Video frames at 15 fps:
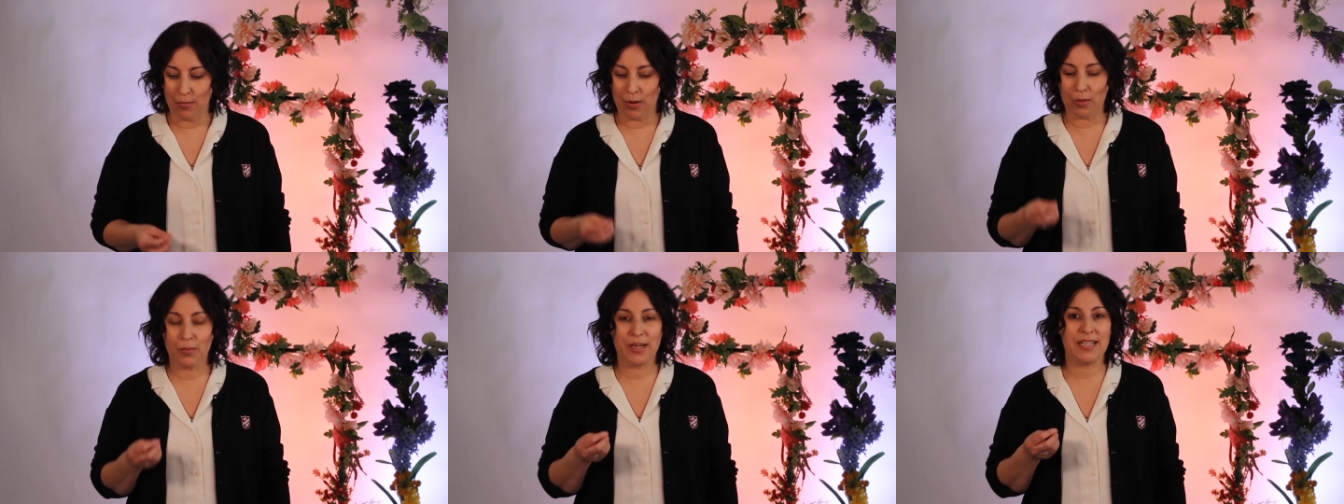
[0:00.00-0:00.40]

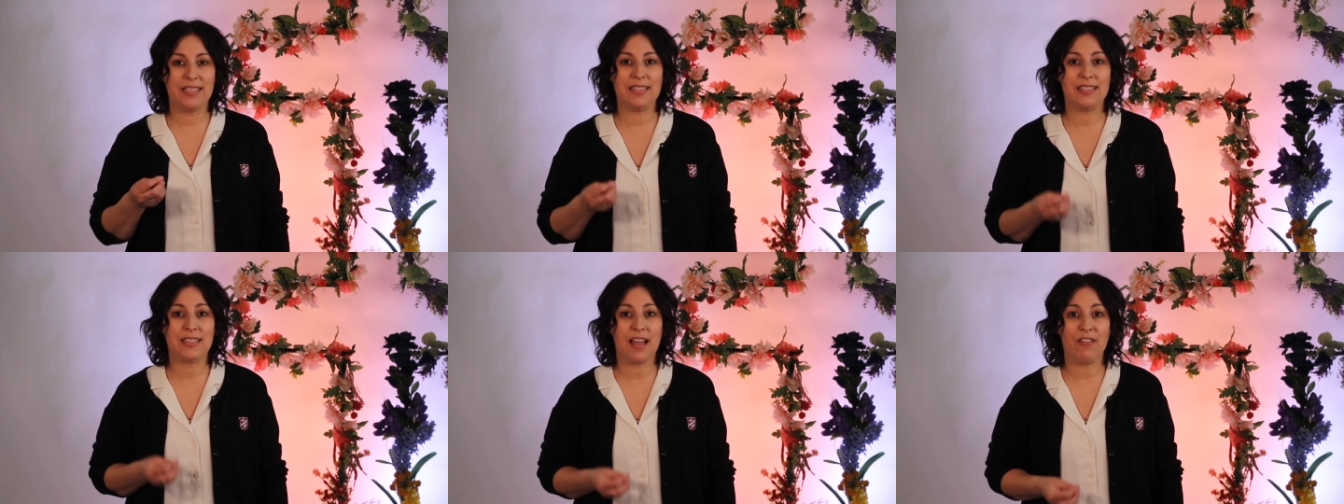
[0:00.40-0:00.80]
where we
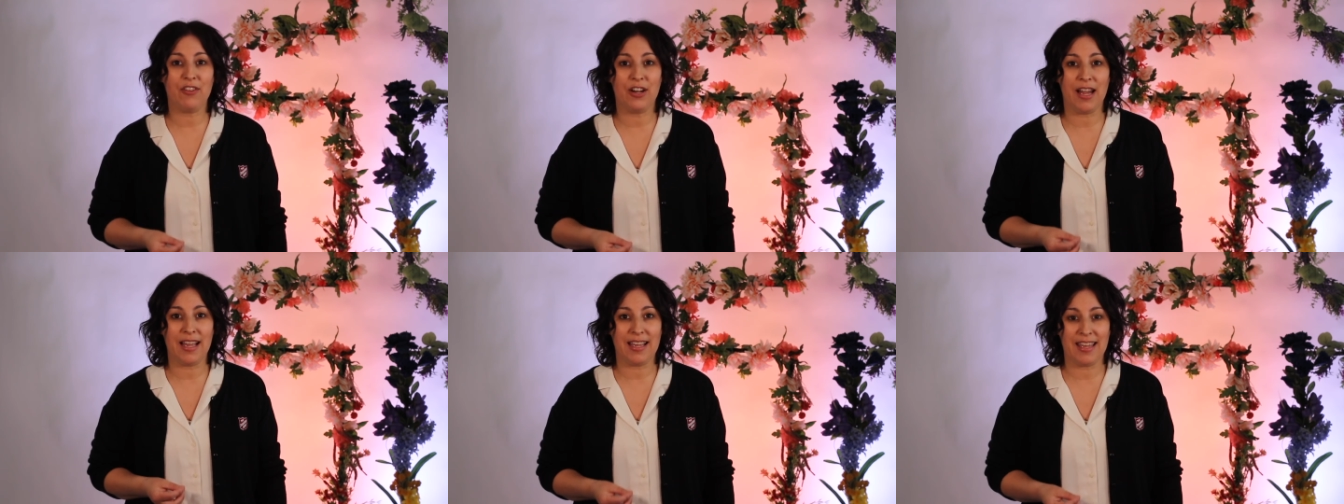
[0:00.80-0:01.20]

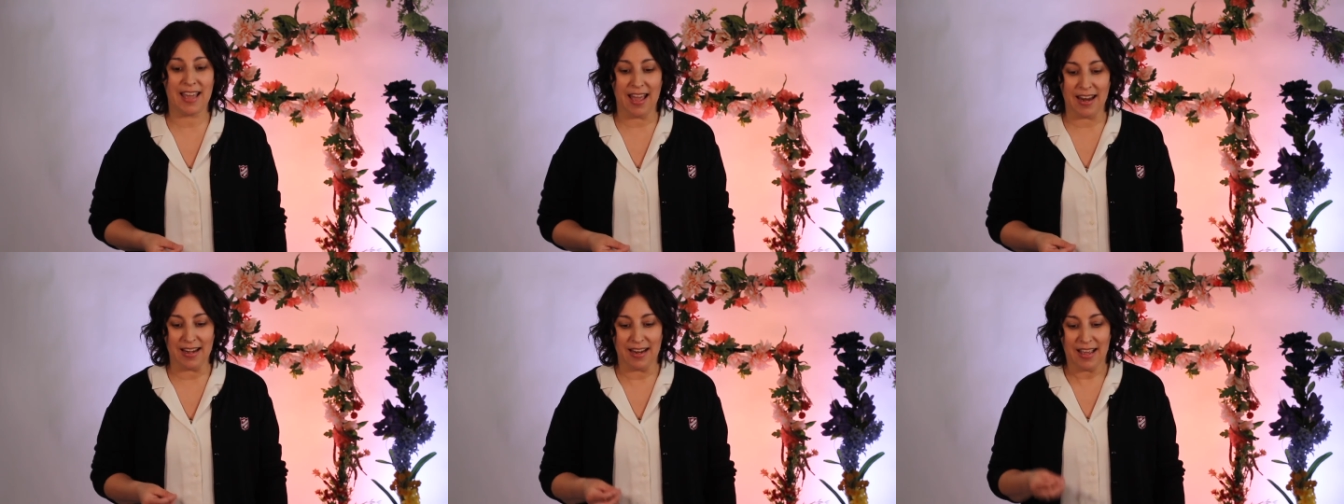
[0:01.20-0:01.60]
discover
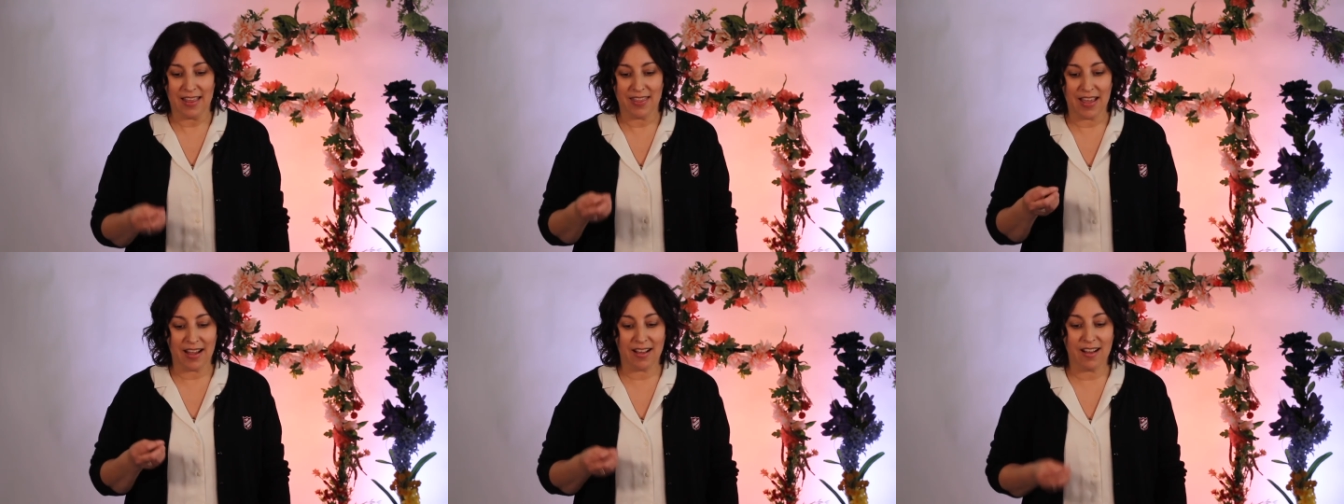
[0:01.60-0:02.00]

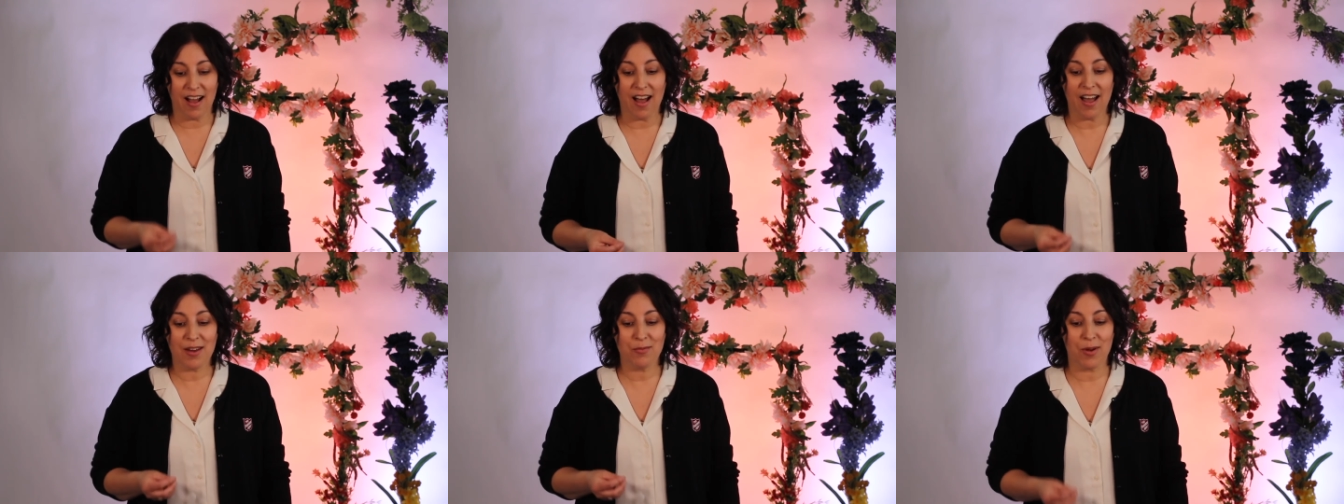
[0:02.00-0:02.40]
again that
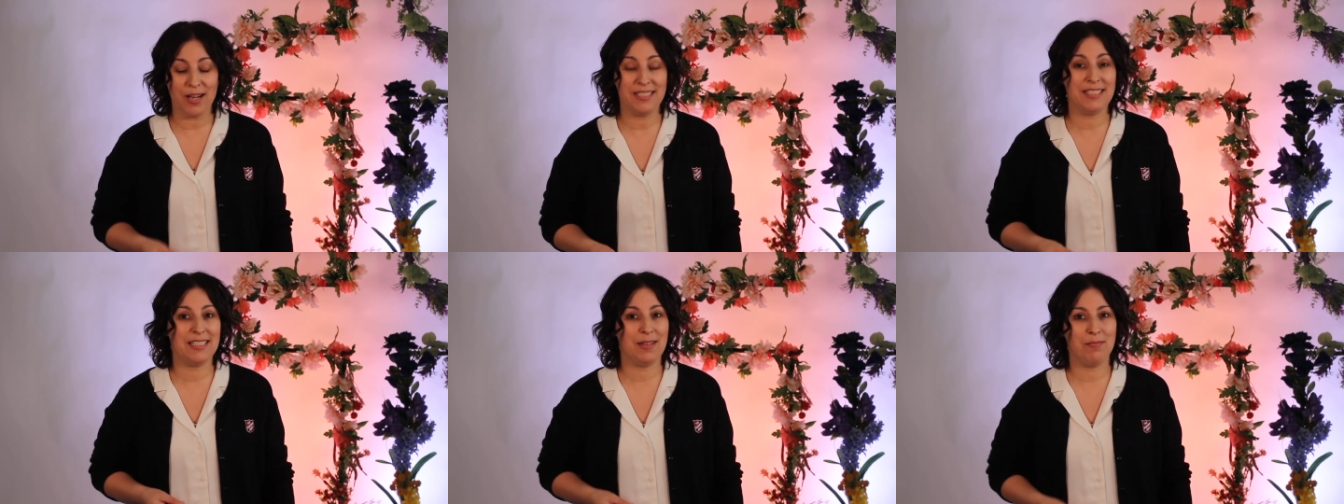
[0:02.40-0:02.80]
God wants